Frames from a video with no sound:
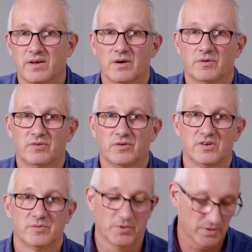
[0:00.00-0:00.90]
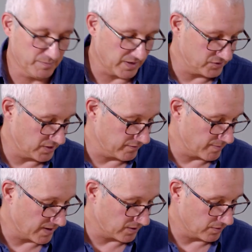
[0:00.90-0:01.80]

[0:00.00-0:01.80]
go as soon as you put the battery cover back